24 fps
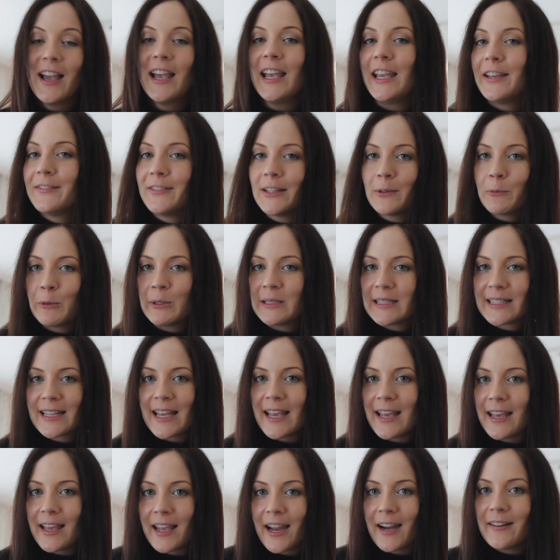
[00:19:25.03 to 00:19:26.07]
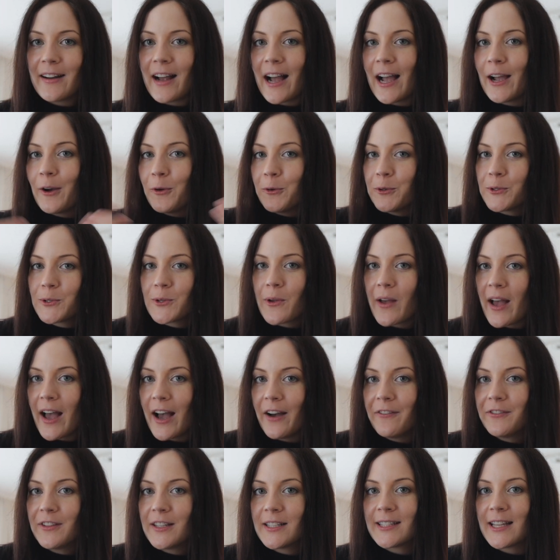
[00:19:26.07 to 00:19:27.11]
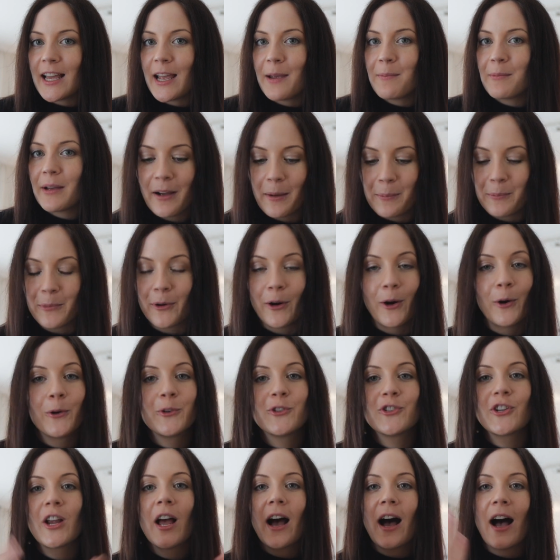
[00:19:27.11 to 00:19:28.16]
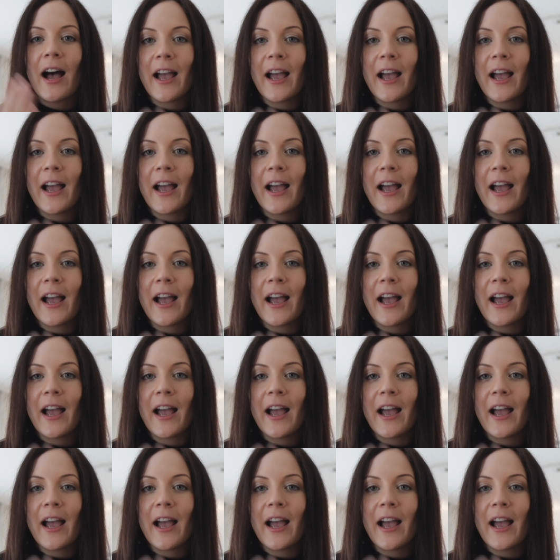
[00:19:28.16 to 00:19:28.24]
Even with skincare, I also have the same approach.